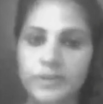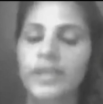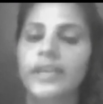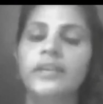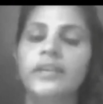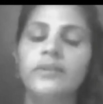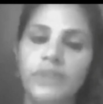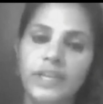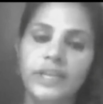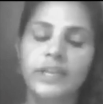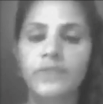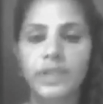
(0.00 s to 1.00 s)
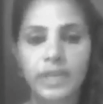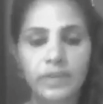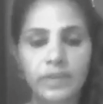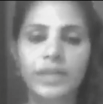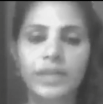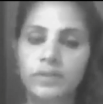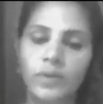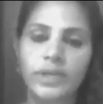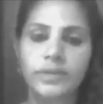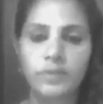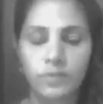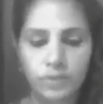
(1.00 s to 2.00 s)
again in weekly, weekly once,
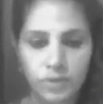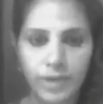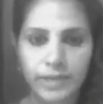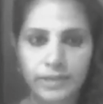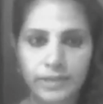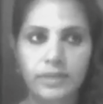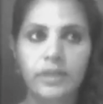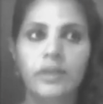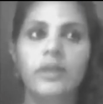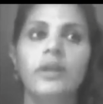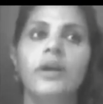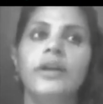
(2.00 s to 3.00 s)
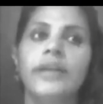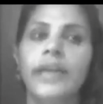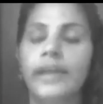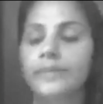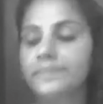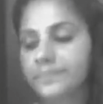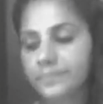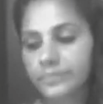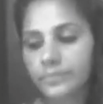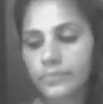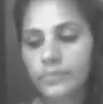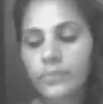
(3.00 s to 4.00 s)
twice or thrice. Again,
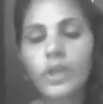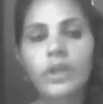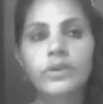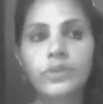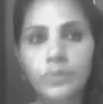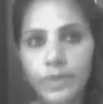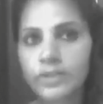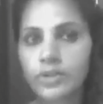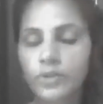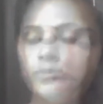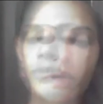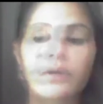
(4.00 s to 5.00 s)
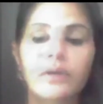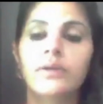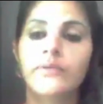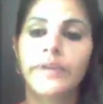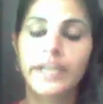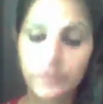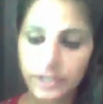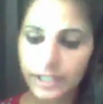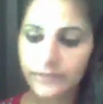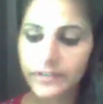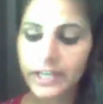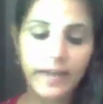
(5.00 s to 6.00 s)
you can choose. If very good
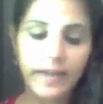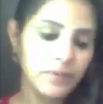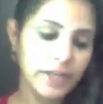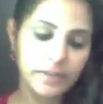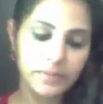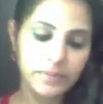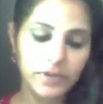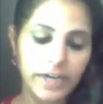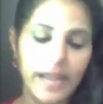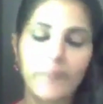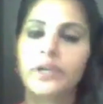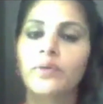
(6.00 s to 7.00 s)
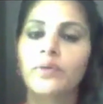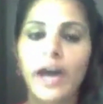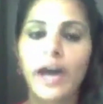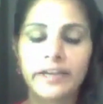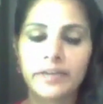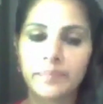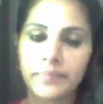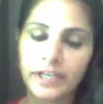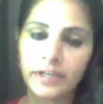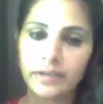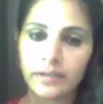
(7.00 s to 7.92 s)
evening and welcome to Clapingo. Hi, Rimpi.